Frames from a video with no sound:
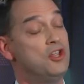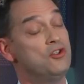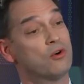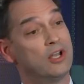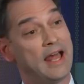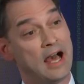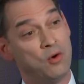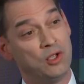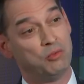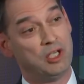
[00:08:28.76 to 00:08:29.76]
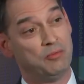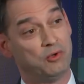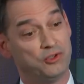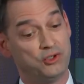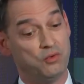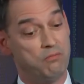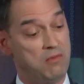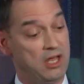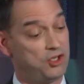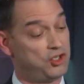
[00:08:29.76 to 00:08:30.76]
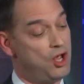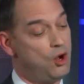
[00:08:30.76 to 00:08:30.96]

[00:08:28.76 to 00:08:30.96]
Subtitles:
You're allowing people to mix